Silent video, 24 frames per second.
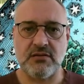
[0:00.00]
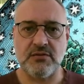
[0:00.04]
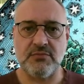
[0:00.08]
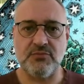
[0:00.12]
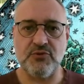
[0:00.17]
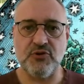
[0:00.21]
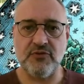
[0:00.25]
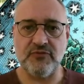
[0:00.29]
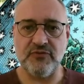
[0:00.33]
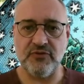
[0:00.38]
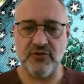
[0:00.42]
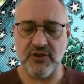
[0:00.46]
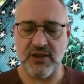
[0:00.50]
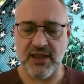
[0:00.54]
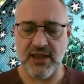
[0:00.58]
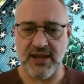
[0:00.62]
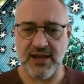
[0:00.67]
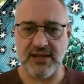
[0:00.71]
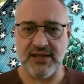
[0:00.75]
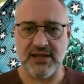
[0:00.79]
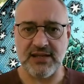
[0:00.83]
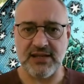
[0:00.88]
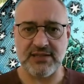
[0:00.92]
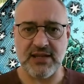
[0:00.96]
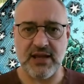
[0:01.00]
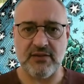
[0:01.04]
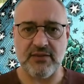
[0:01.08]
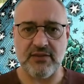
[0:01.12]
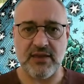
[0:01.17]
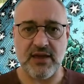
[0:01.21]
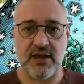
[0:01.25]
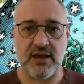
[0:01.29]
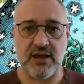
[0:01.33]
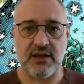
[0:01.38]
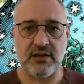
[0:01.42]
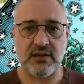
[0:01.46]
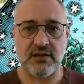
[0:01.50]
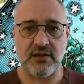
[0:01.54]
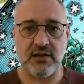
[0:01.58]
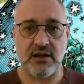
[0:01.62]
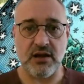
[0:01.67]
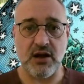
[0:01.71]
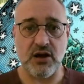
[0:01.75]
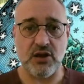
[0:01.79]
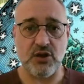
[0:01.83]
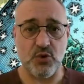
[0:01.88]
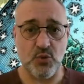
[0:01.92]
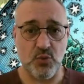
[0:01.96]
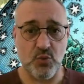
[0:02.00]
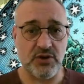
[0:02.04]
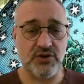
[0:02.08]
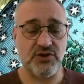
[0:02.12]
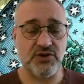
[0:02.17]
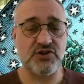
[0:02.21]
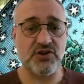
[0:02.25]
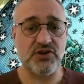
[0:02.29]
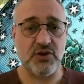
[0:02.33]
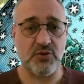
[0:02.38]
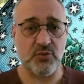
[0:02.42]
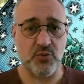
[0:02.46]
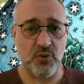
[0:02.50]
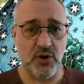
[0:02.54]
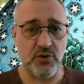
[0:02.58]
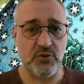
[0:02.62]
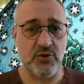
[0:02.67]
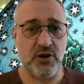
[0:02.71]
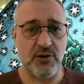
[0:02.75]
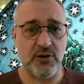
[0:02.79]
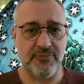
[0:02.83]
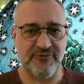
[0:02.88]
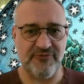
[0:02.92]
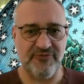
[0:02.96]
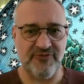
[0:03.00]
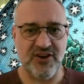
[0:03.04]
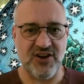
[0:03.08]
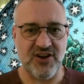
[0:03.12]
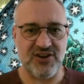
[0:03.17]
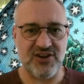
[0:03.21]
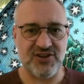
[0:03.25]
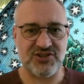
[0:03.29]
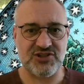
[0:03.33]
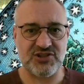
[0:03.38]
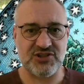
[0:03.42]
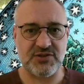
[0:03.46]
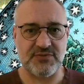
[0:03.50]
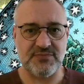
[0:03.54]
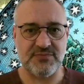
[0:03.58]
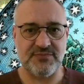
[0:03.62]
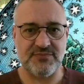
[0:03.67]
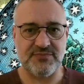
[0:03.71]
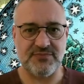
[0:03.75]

beautiful ladies out there, are the ones that woke up first.